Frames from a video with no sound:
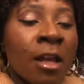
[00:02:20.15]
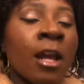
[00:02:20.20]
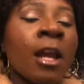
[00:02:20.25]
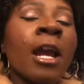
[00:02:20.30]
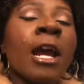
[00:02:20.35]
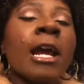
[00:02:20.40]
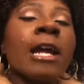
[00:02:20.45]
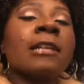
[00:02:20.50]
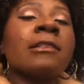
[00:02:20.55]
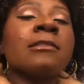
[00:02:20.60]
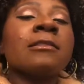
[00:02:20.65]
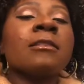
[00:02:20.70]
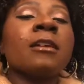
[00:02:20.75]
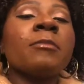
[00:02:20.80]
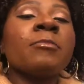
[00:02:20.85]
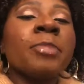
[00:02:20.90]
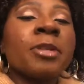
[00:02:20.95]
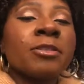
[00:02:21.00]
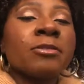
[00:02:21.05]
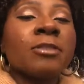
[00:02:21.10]
And some
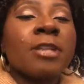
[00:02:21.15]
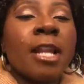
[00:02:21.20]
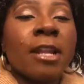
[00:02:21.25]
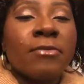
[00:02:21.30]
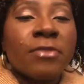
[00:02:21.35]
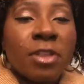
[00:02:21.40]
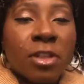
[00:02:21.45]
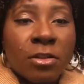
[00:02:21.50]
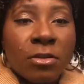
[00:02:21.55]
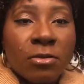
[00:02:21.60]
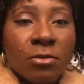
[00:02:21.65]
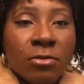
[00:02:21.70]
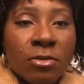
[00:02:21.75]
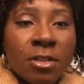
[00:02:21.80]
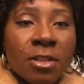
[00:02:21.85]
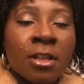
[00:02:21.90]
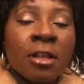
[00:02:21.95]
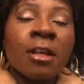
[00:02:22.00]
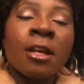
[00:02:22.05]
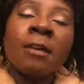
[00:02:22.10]
pencils that I've used,
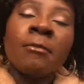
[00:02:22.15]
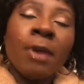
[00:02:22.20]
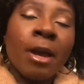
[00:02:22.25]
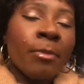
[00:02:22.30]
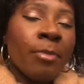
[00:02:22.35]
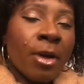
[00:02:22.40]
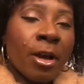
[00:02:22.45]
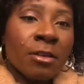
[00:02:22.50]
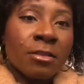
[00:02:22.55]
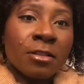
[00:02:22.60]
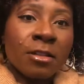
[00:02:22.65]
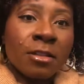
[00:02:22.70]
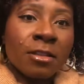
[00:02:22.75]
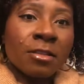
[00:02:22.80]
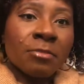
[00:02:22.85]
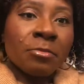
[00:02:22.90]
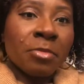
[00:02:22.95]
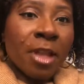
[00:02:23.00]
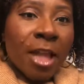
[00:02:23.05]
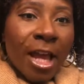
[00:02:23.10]
my brows looked
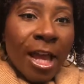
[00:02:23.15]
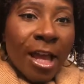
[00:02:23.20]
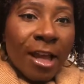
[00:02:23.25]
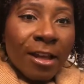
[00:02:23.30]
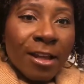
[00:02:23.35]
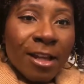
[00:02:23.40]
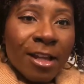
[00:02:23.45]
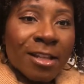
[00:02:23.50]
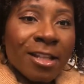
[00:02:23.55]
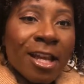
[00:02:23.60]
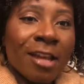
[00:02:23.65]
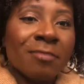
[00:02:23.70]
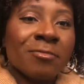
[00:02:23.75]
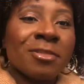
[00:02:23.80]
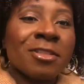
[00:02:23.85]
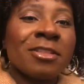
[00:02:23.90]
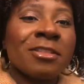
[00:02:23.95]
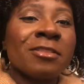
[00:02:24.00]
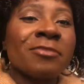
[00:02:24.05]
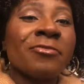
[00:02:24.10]
black. And that was
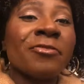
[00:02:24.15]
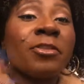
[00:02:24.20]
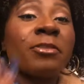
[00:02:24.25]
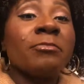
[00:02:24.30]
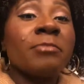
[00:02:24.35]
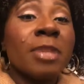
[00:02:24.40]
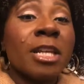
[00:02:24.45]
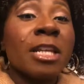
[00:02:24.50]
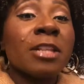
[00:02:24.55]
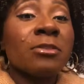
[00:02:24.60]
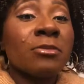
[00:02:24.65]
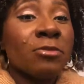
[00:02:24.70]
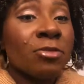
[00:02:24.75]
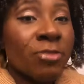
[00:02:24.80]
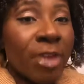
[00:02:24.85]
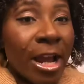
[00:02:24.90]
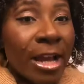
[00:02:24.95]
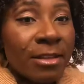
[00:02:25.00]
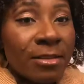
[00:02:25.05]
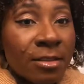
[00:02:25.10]
just, for me, too
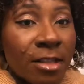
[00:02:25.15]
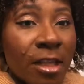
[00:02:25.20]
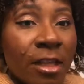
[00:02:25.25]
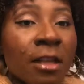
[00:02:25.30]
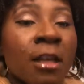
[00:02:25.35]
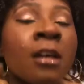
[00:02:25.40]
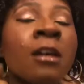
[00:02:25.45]
drastic.